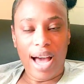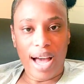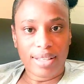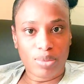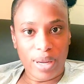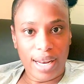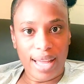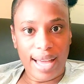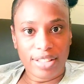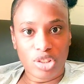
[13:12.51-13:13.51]
as well
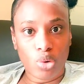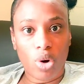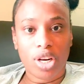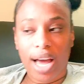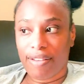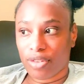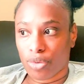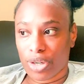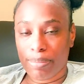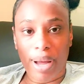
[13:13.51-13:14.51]
as you're gonna have
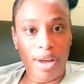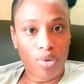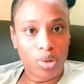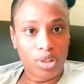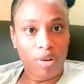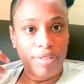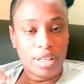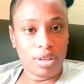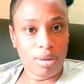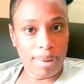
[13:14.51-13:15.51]
to repack those stuff
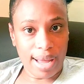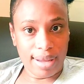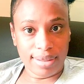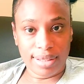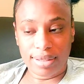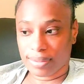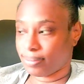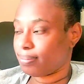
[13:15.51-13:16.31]
into the bags.